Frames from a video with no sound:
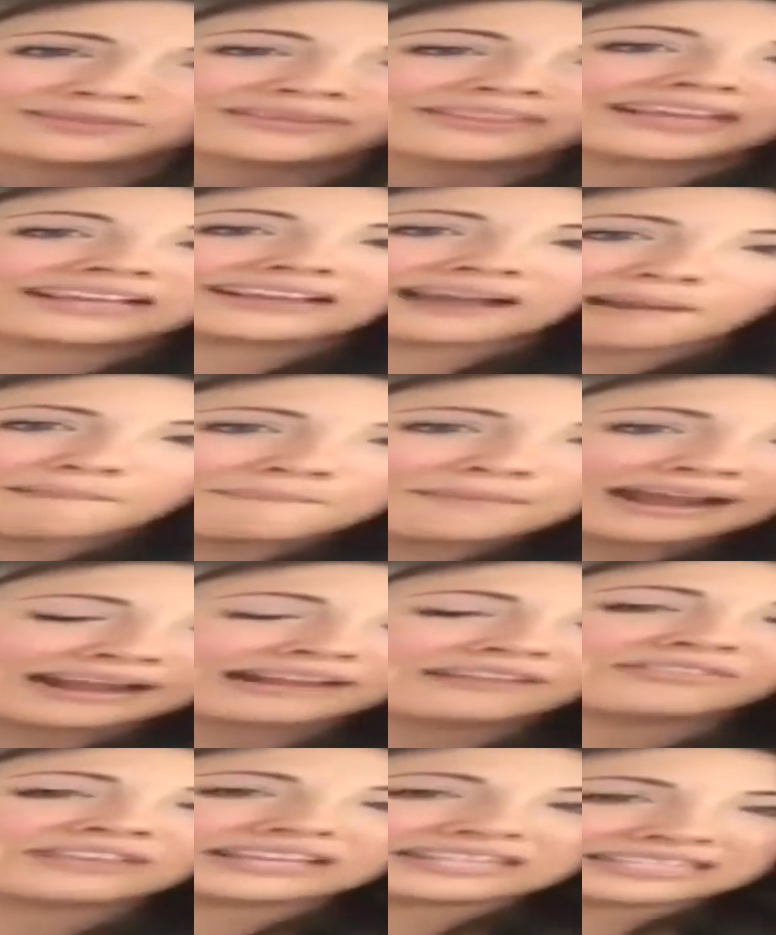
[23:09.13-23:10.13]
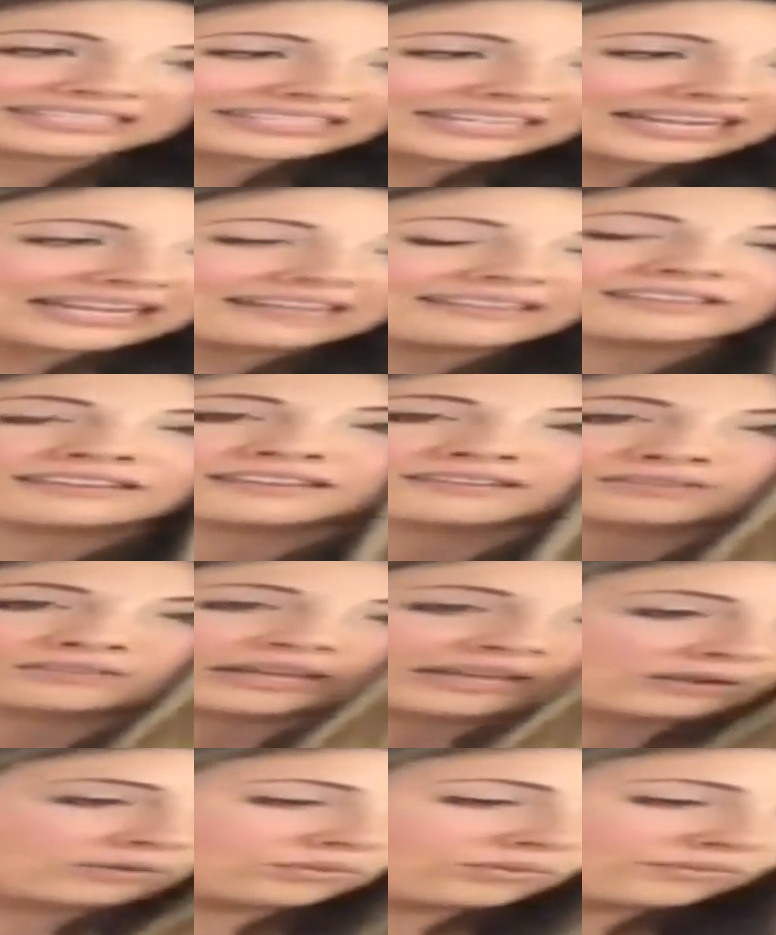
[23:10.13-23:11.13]
So they come back and they see that
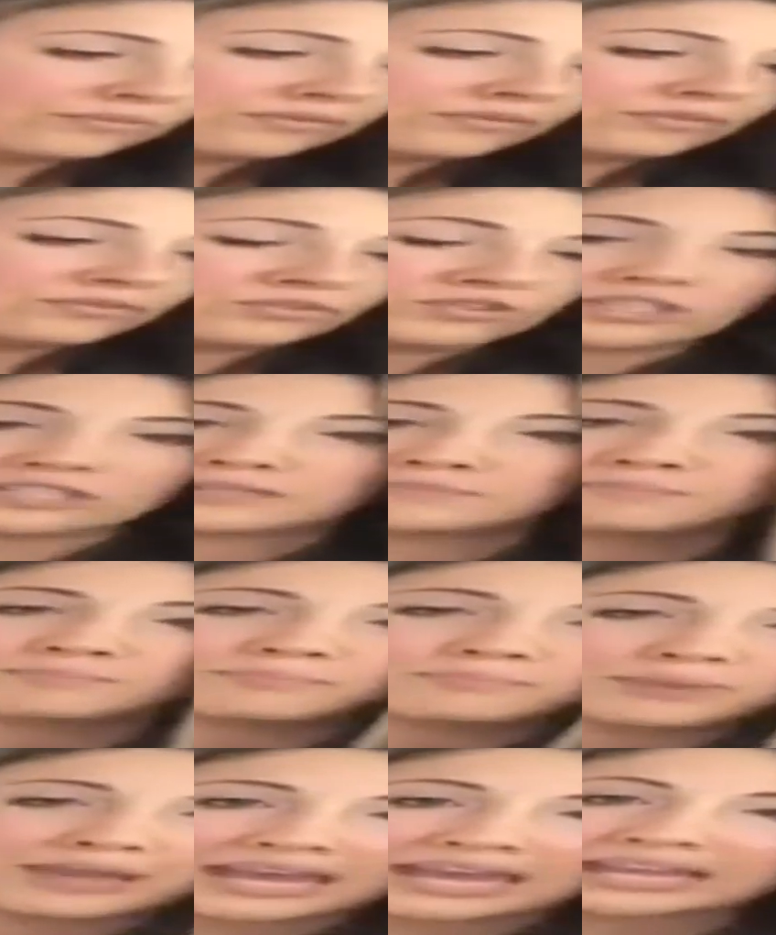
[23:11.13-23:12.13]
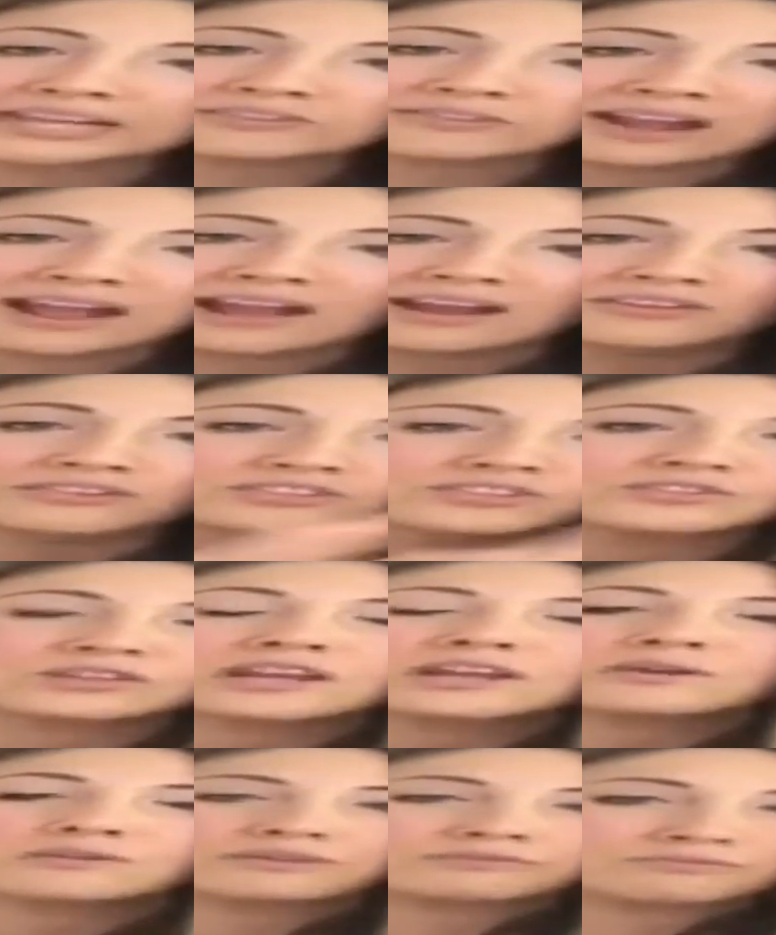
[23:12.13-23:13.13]
just bare ground
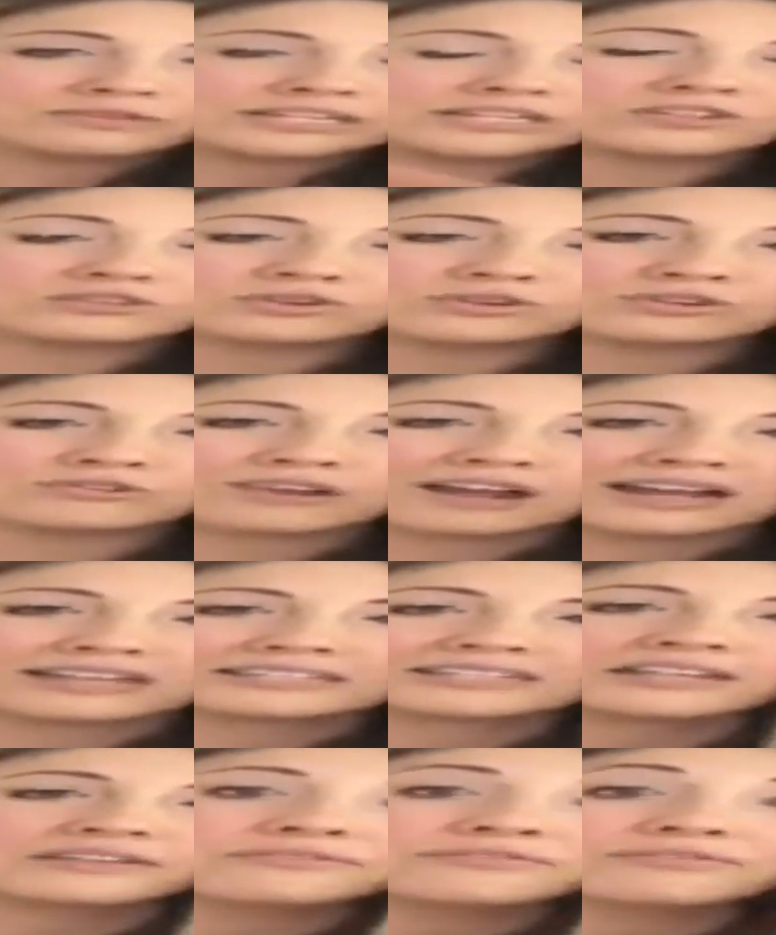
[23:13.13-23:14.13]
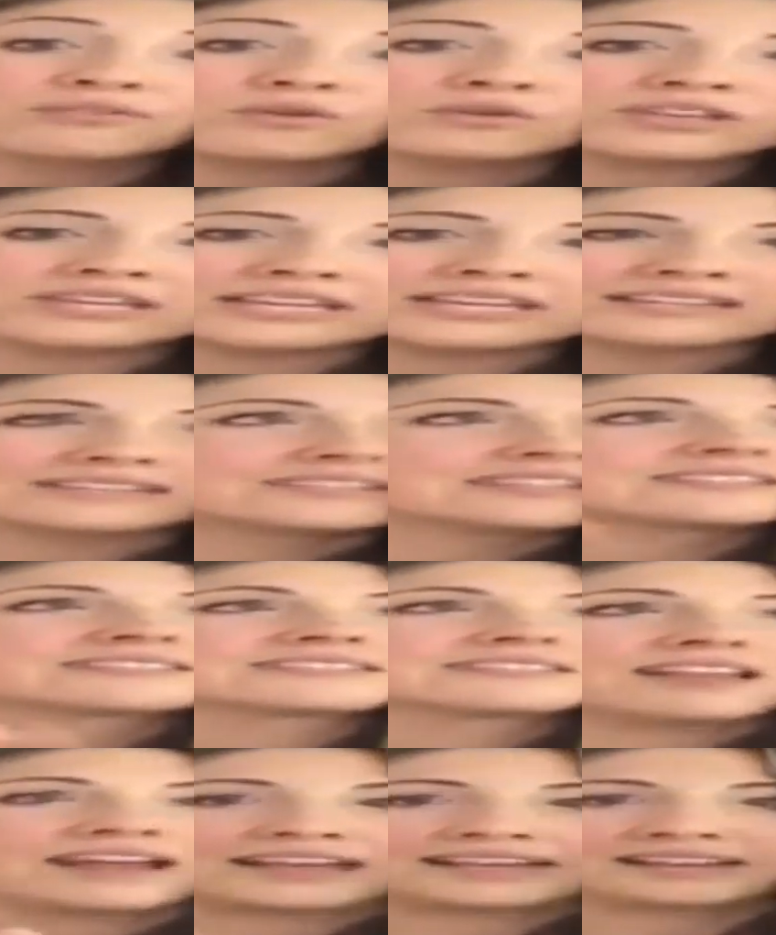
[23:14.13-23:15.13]
with really short grass, and in 4 years
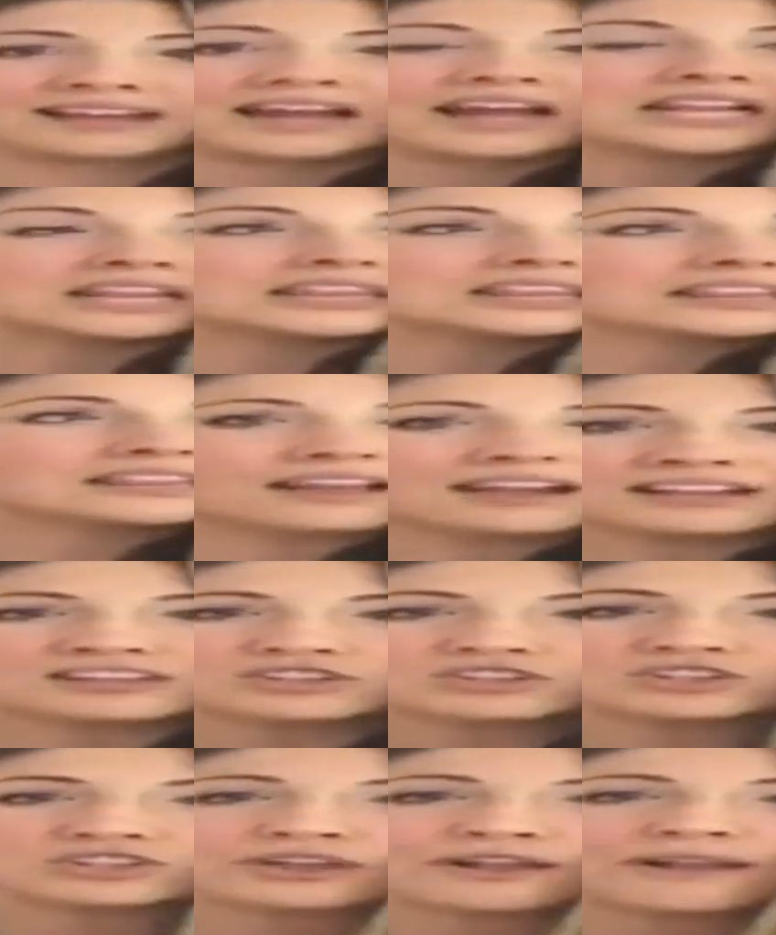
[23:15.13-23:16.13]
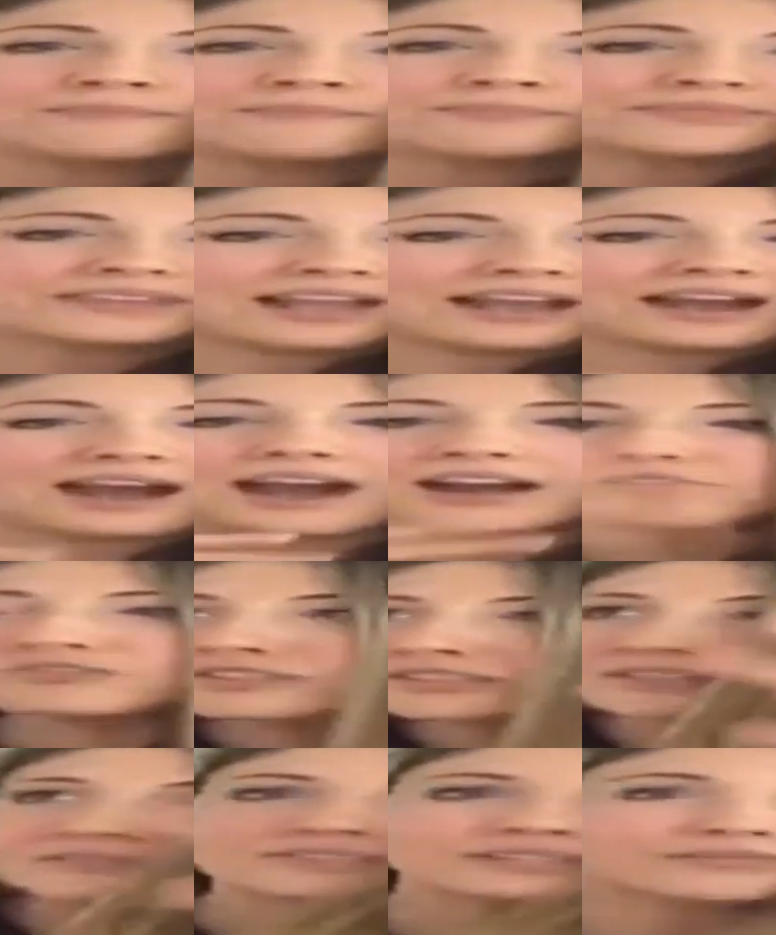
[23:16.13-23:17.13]
it's like lush,
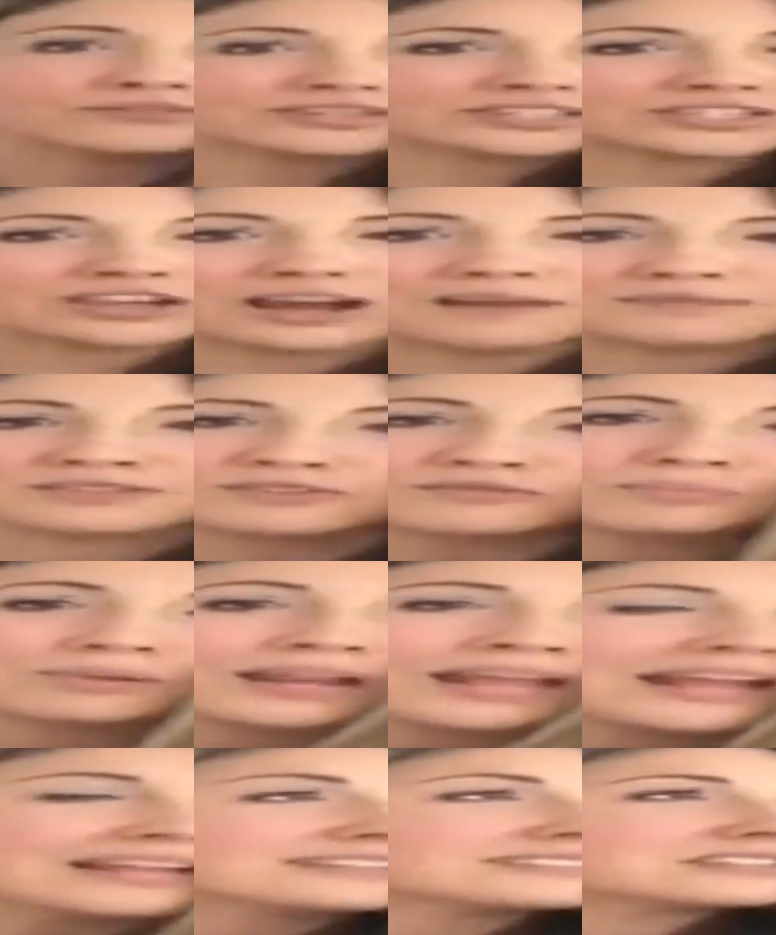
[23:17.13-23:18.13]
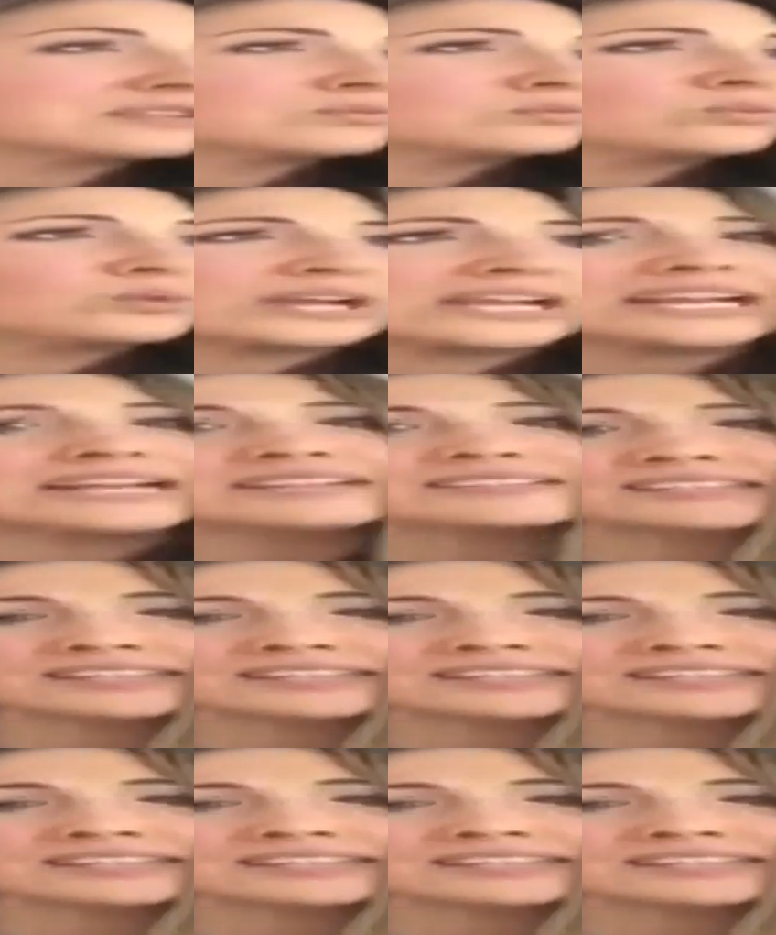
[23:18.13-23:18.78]
hundreds of different types of plants and weeds.